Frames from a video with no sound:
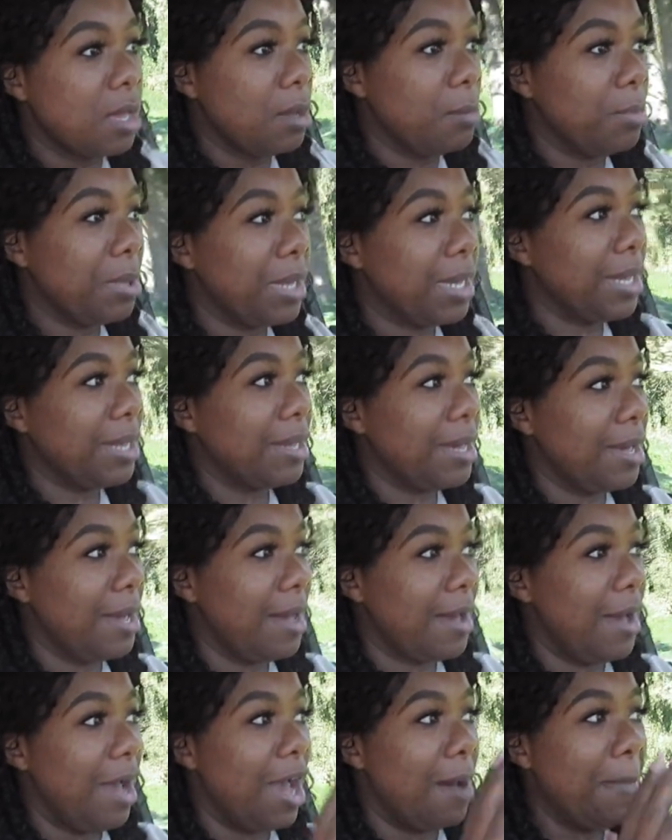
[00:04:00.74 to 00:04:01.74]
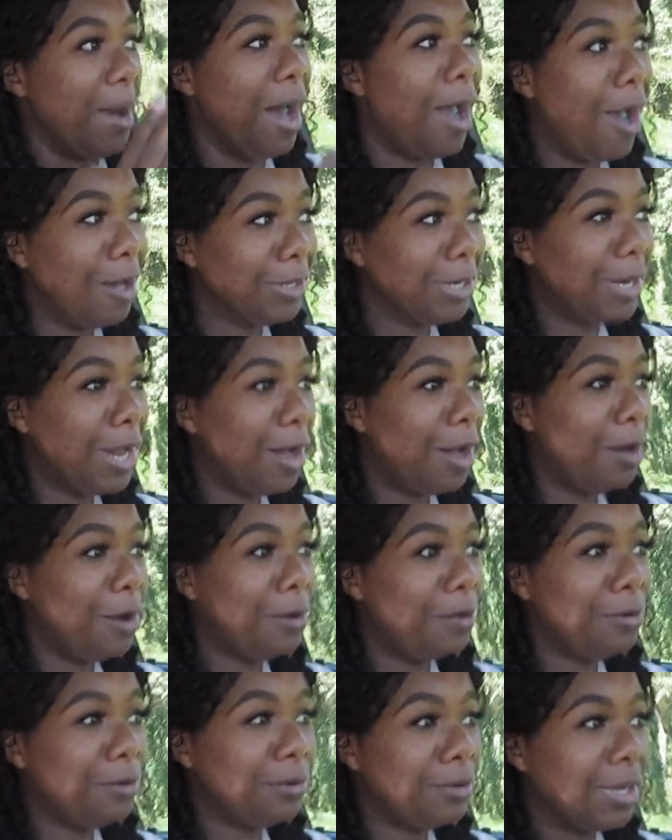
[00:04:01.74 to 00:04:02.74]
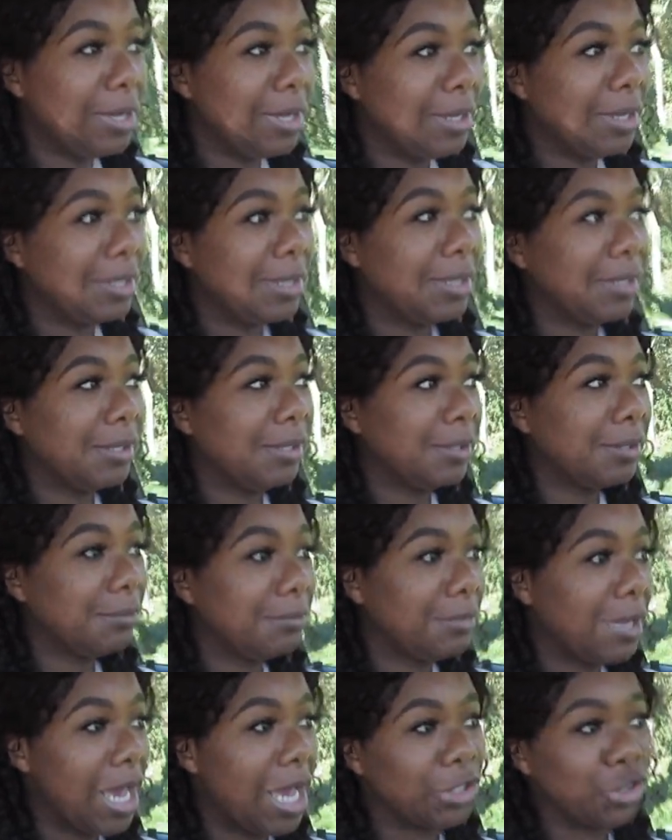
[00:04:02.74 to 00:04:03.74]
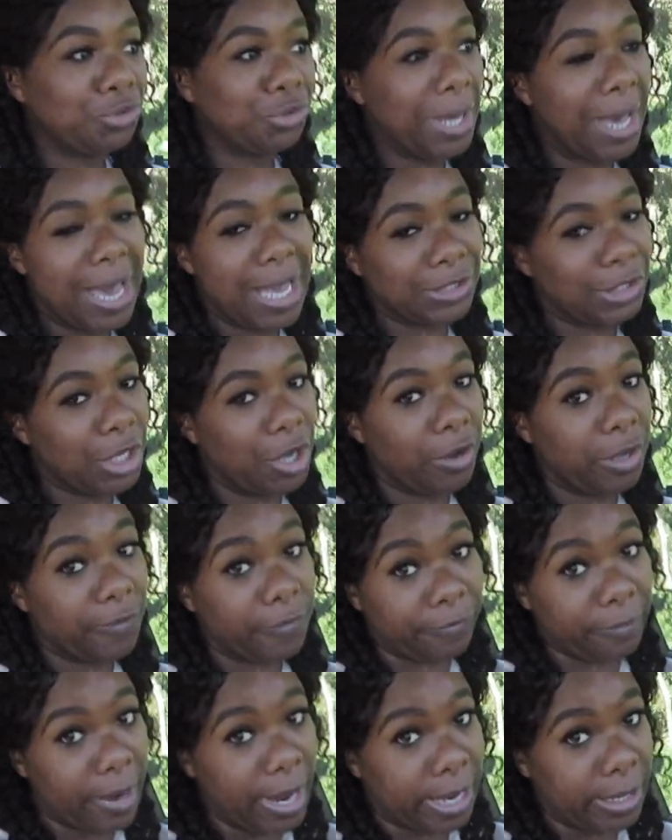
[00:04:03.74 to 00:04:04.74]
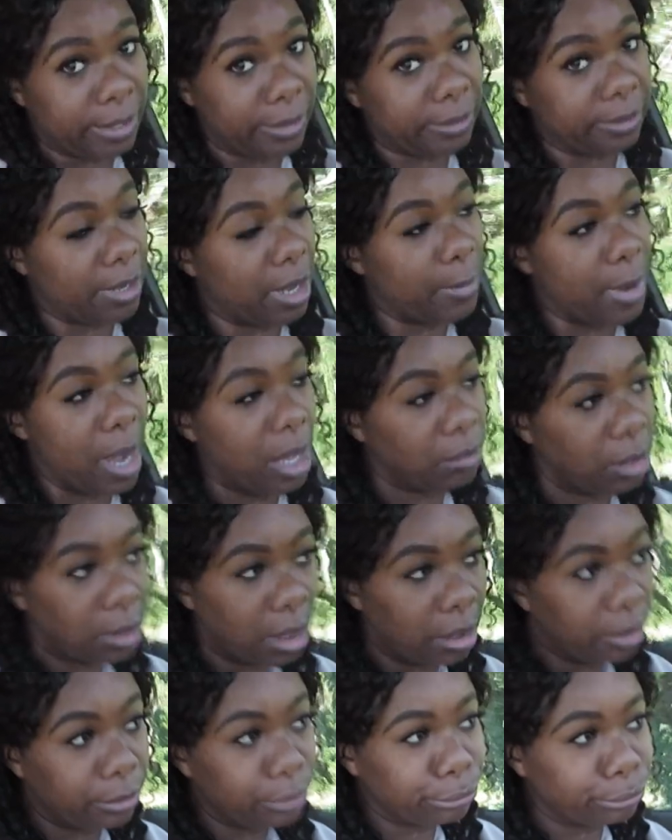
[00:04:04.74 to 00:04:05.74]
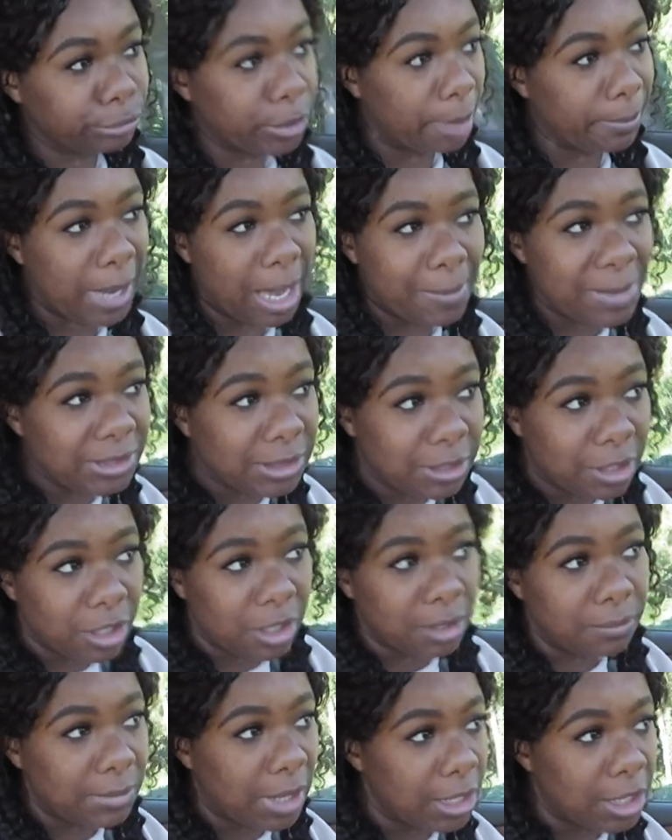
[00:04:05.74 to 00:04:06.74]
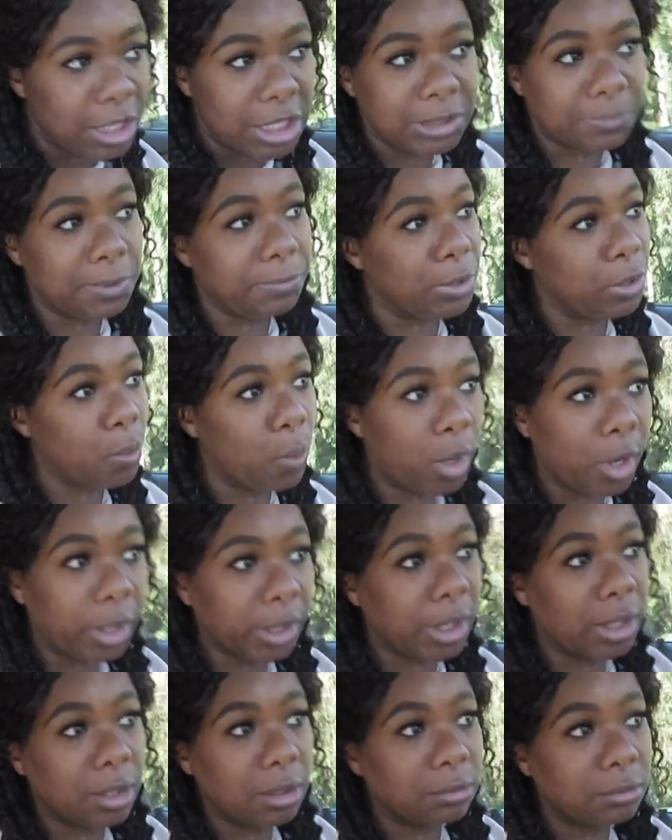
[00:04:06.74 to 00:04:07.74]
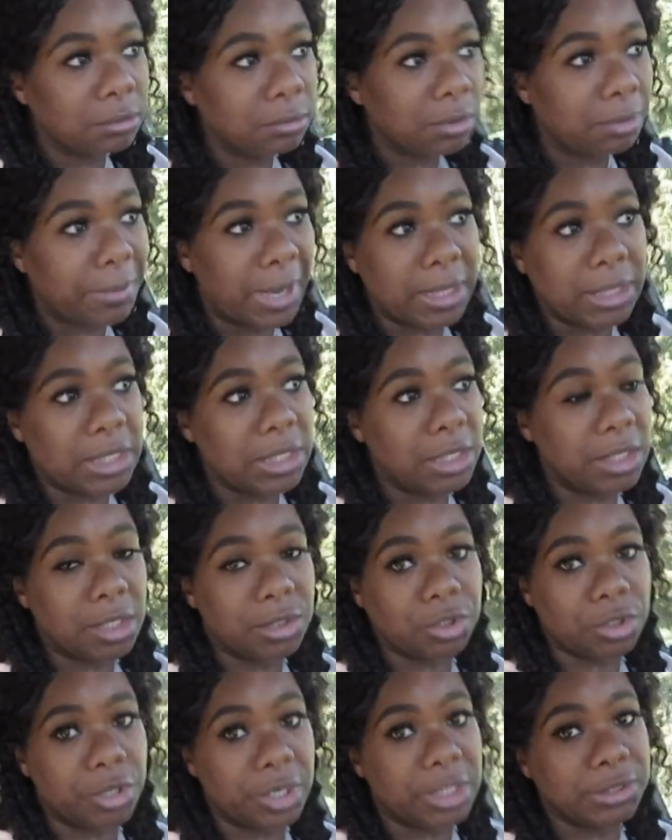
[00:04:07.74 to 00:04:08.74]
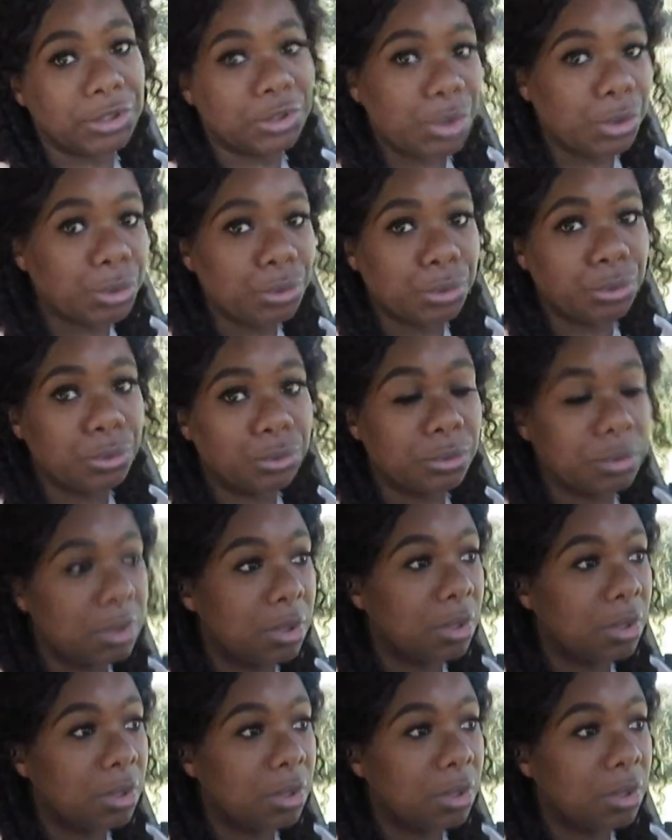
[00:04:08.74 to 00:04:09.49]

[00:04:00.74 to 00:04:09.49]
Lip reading: But I'm all alone. As you guys know, every Friday, I'm all alone. I'm by myself. My husband be working. My kids are at school.